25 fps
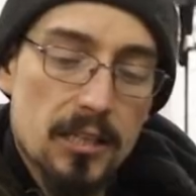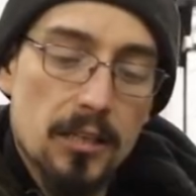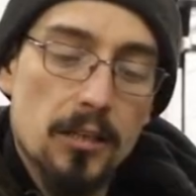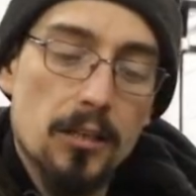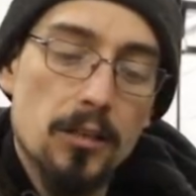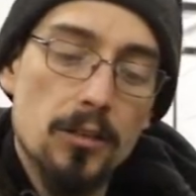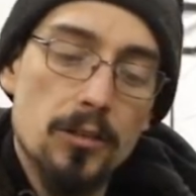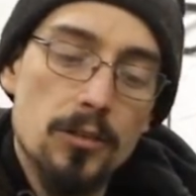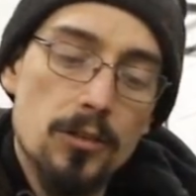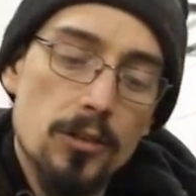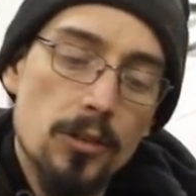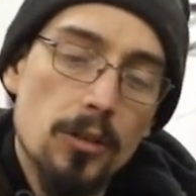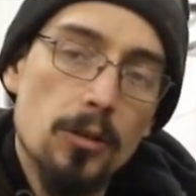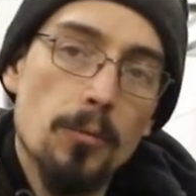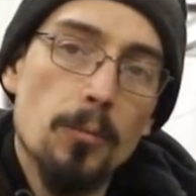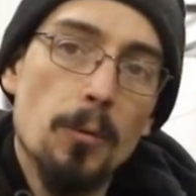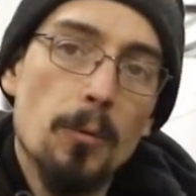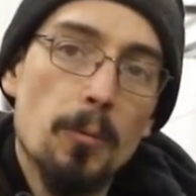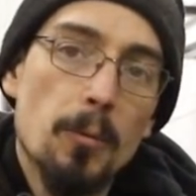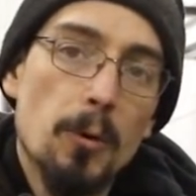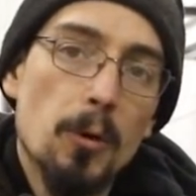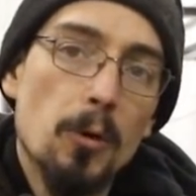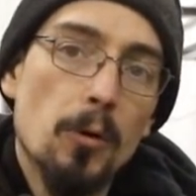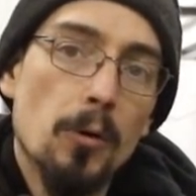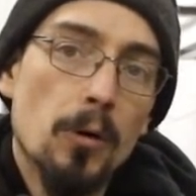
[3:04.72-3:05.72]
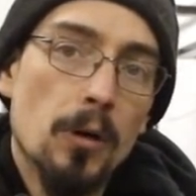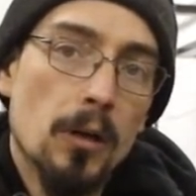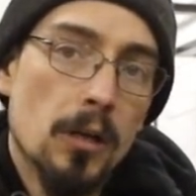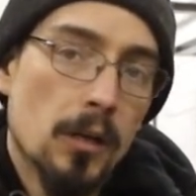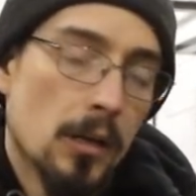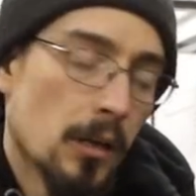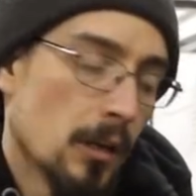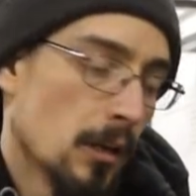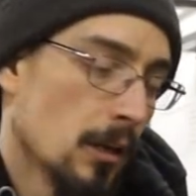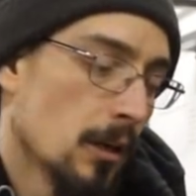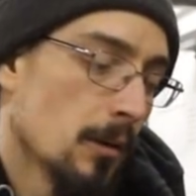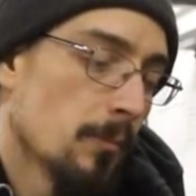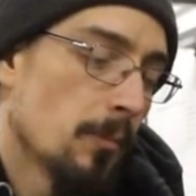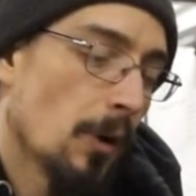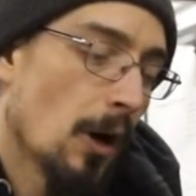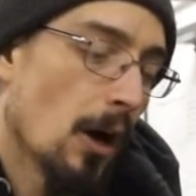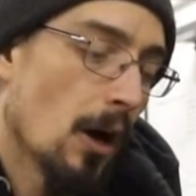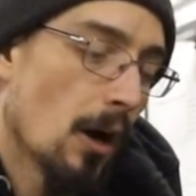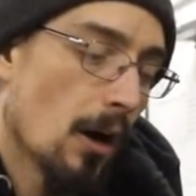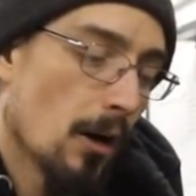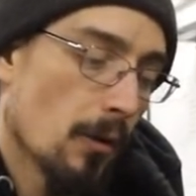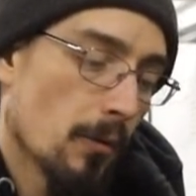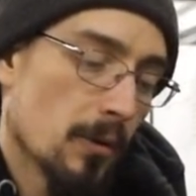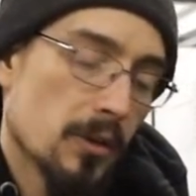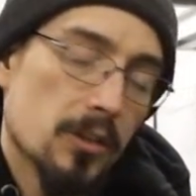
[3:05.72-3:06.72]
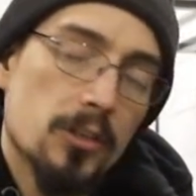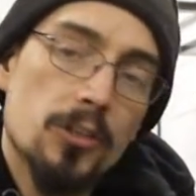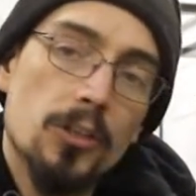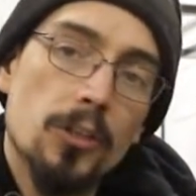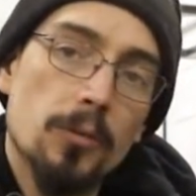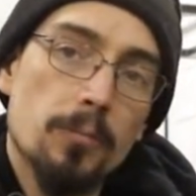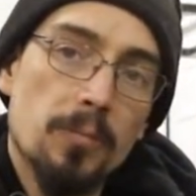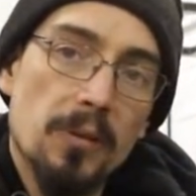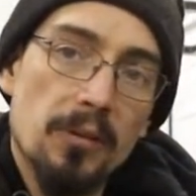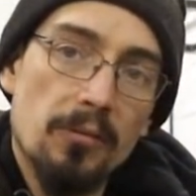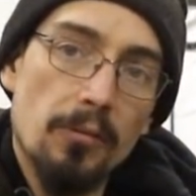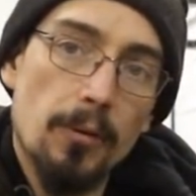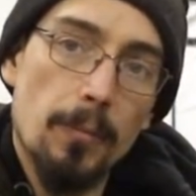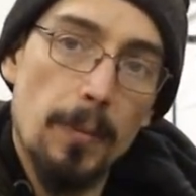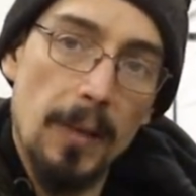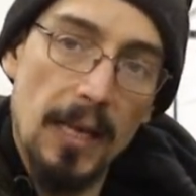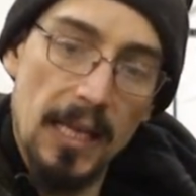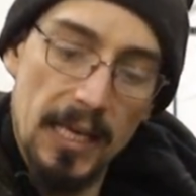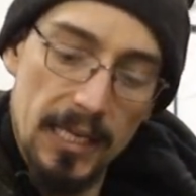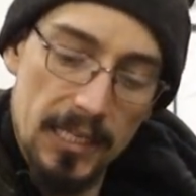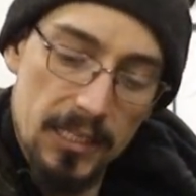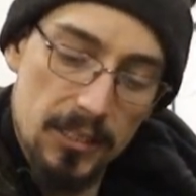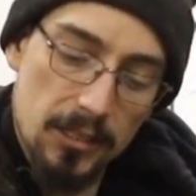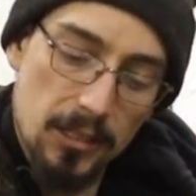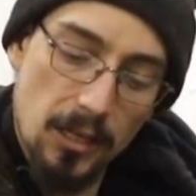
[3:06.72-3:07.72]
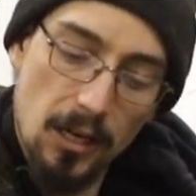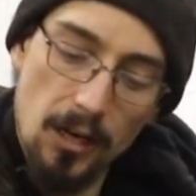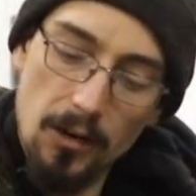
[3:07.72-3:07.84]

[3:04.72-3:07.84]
a consumable part which should be replaced.